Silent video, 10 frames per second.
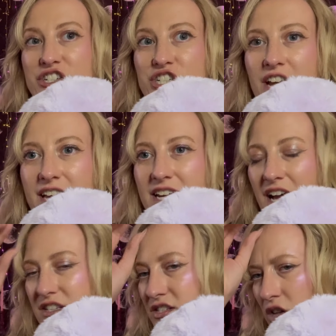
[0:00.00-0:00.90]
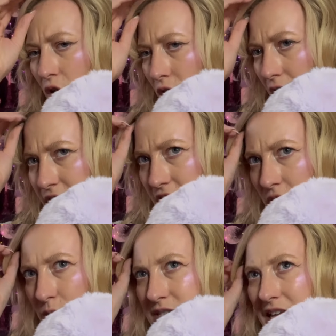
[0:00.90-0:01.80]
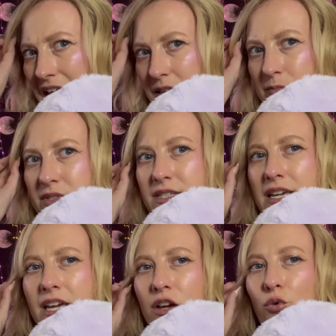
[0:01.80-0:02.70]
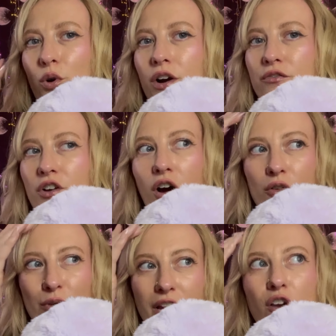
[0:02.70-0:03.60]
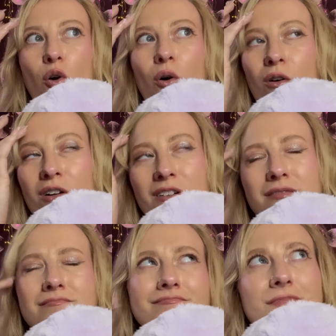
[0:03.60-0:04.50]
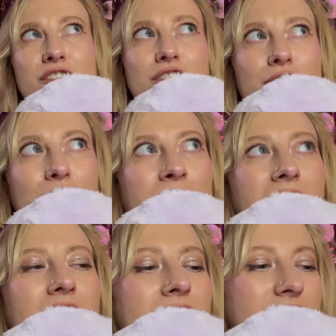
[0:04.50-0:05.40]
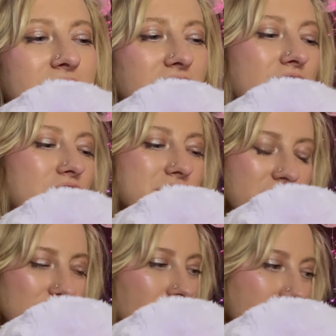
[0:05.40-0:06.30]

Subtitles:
shit, I saw, I think it was AMC, or if not Regal, the two main theaters that do